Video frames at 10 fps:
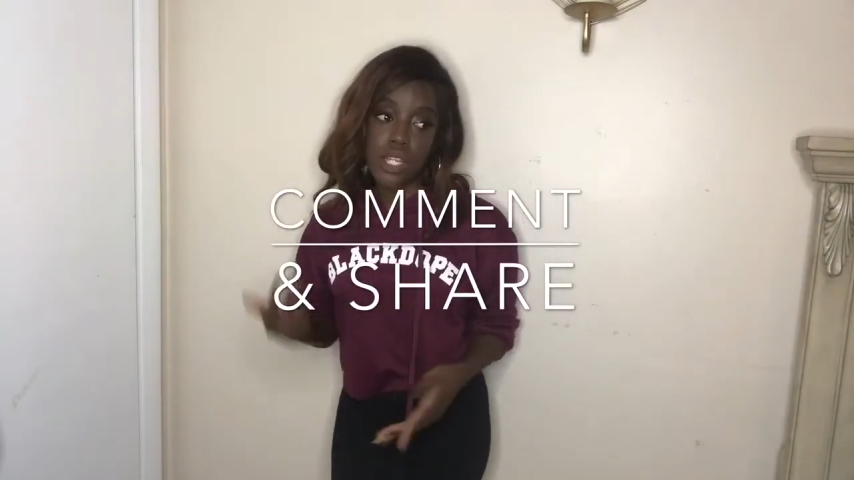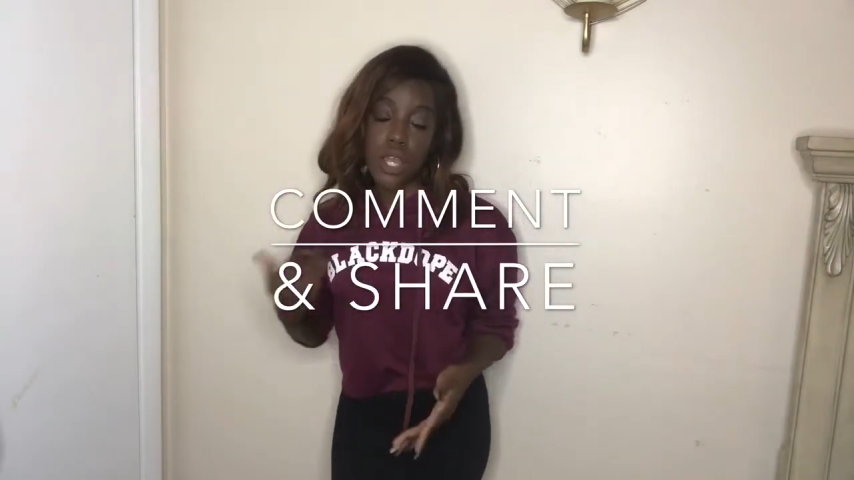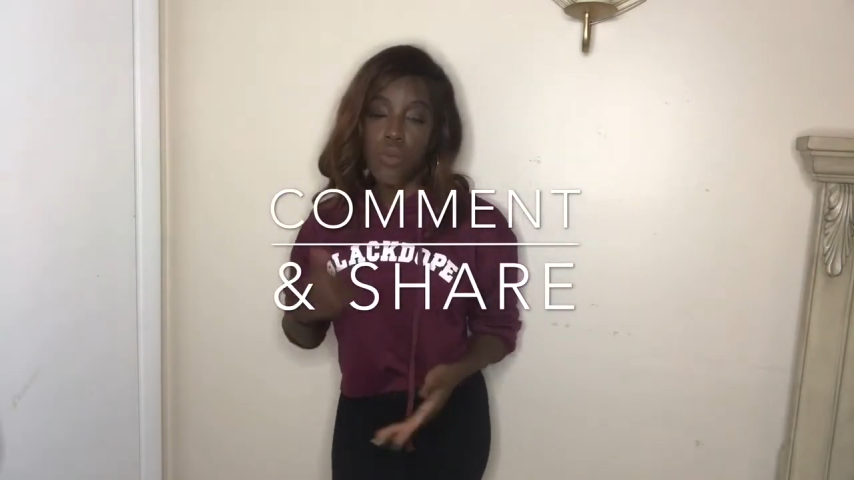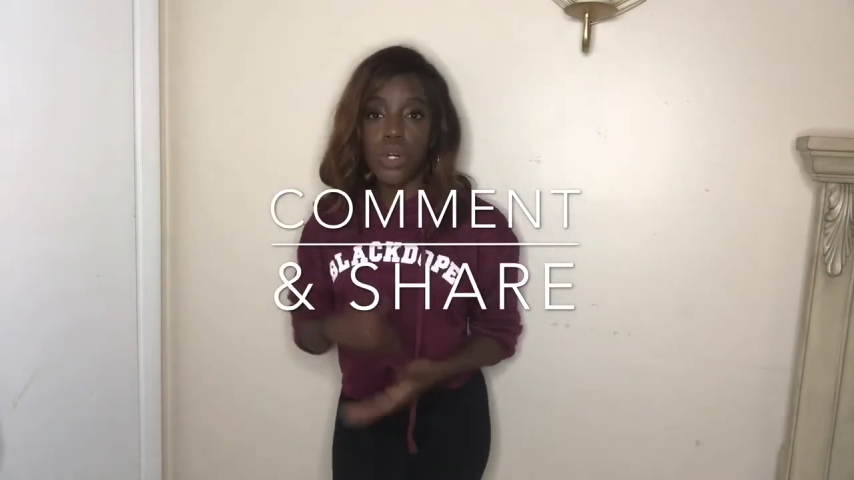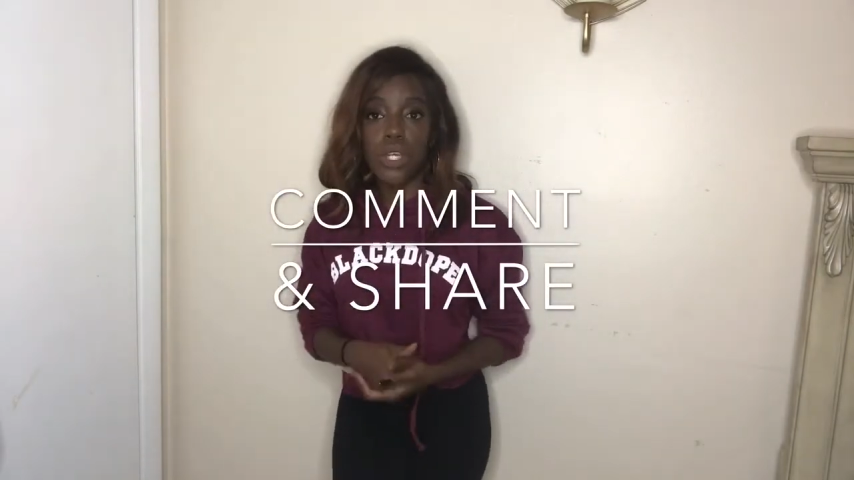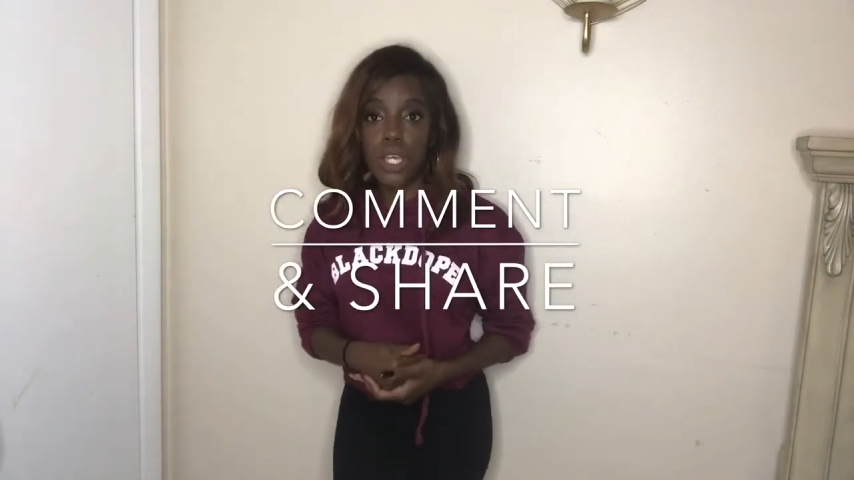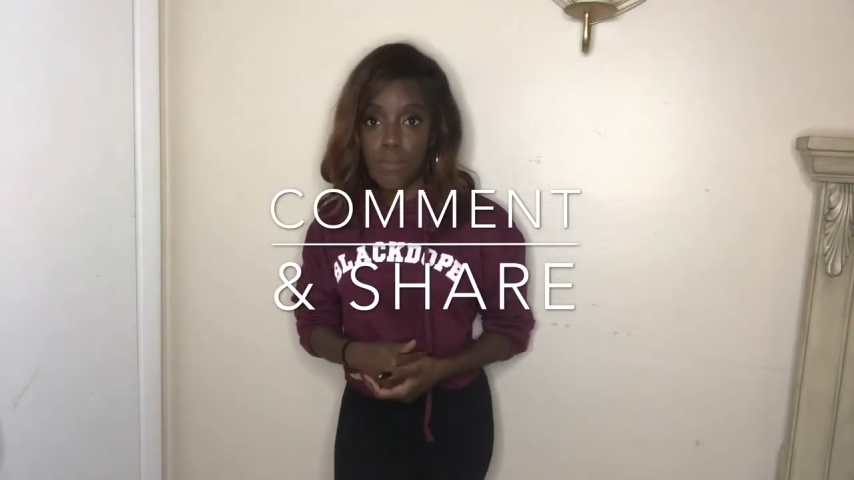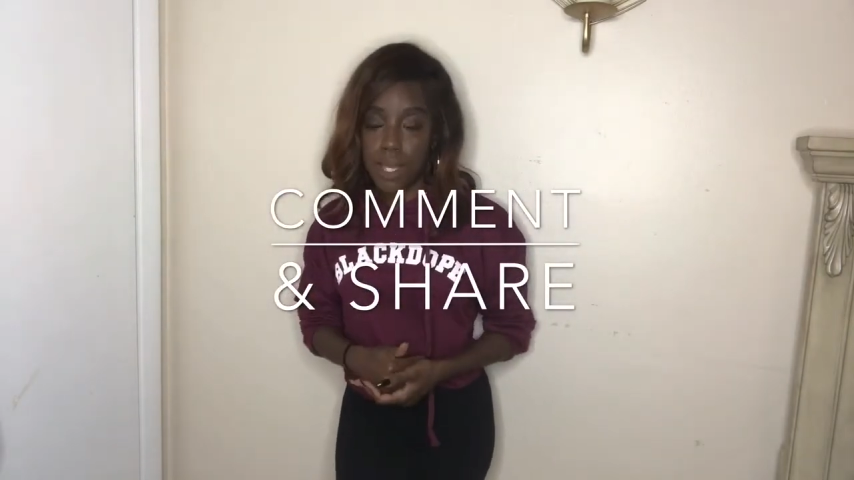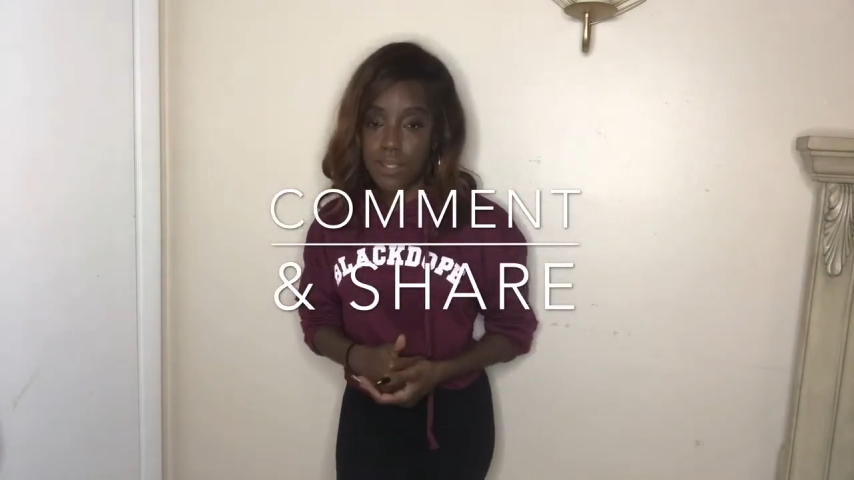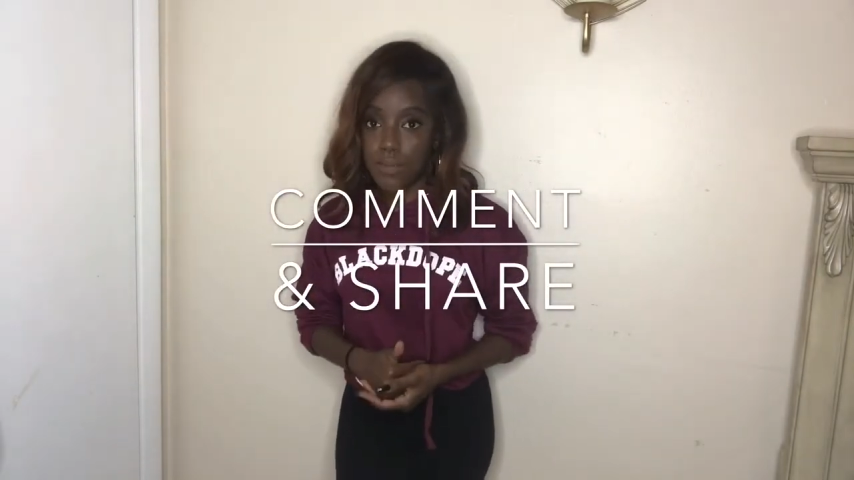and I will
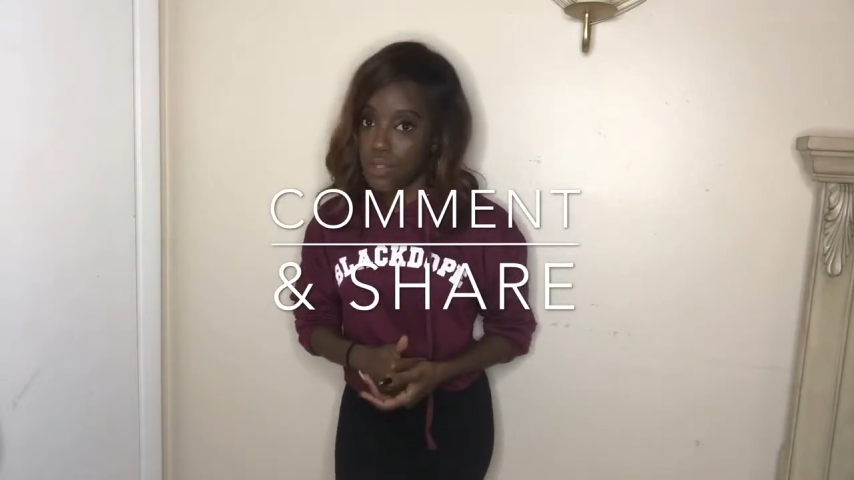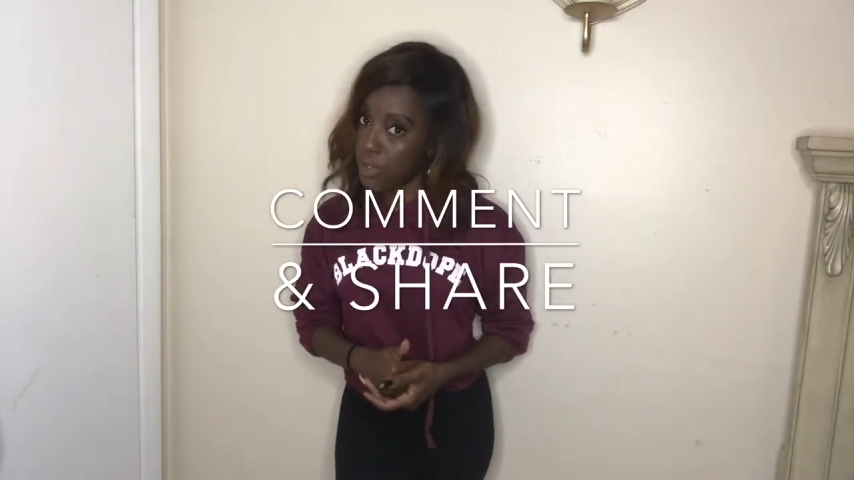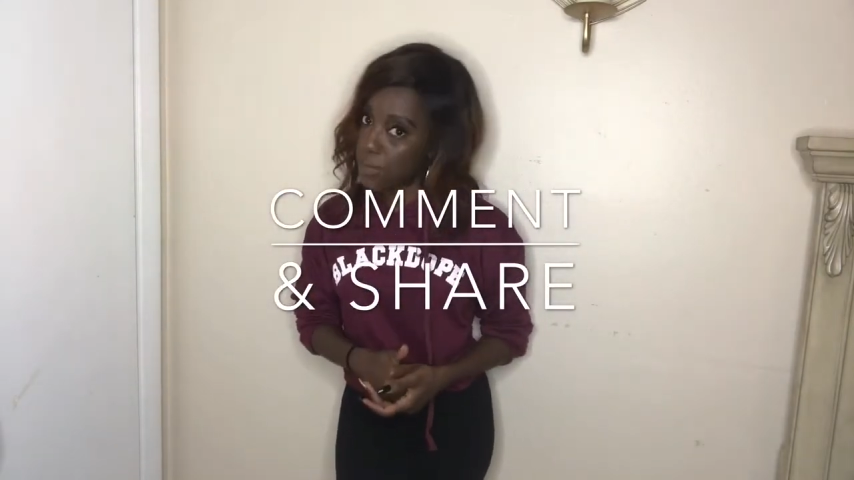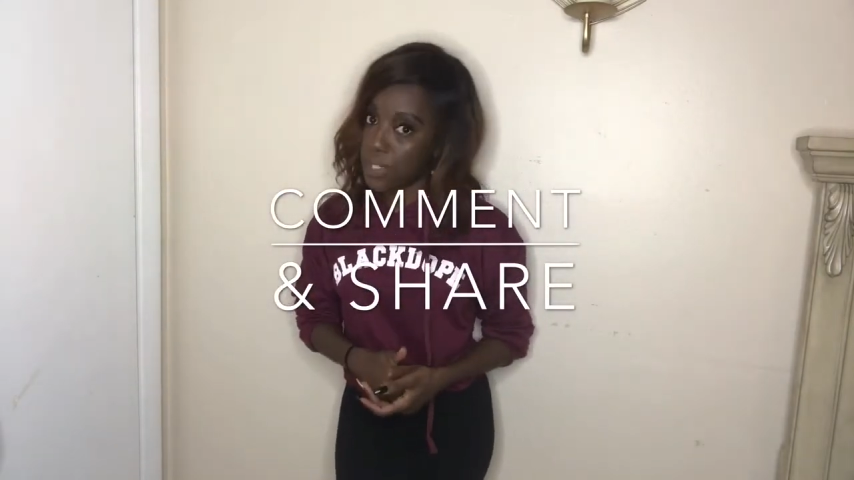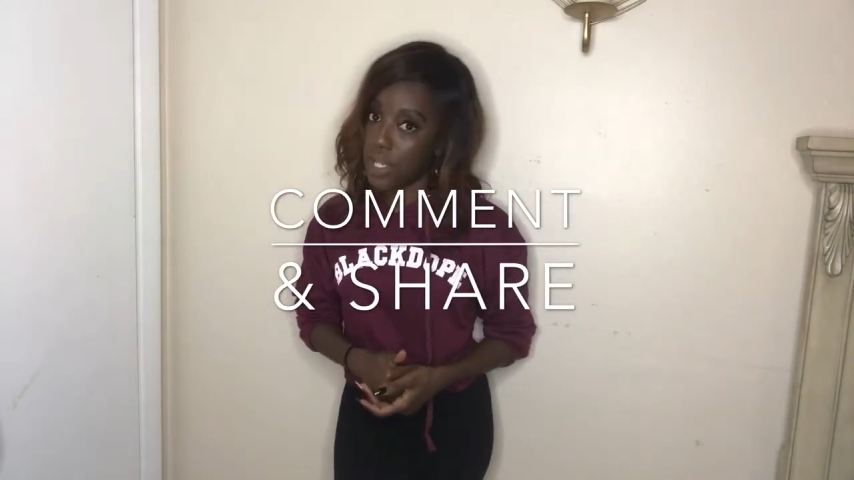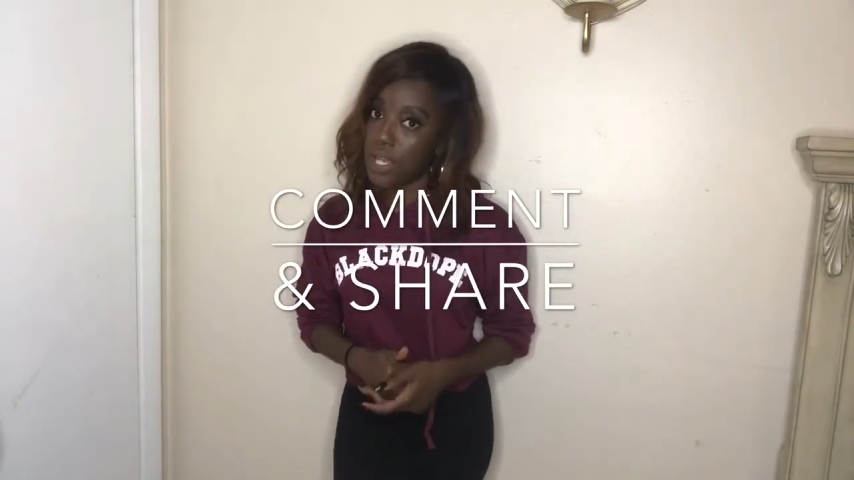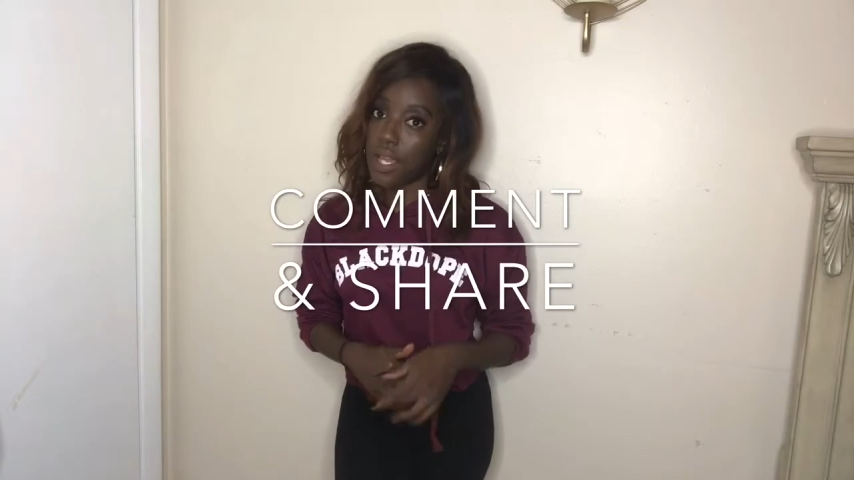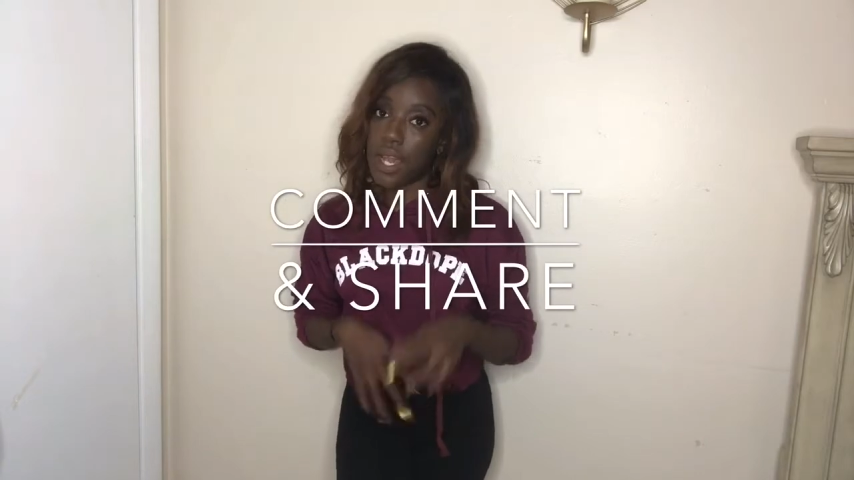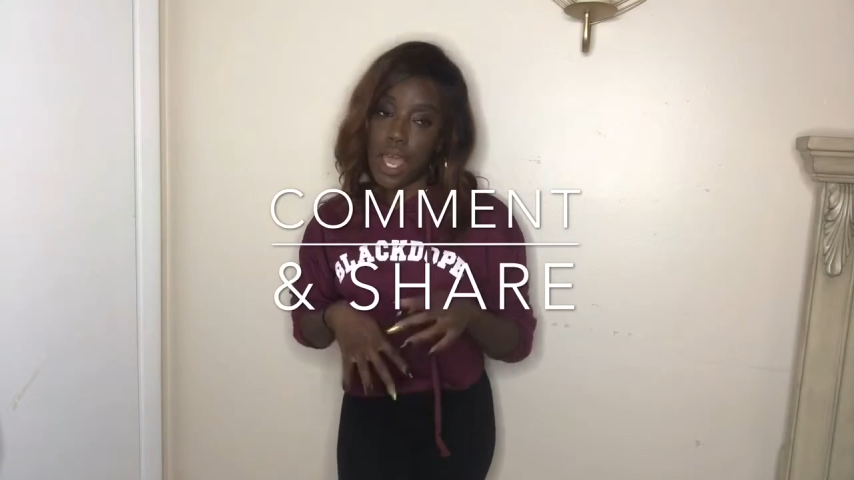keep my subscription.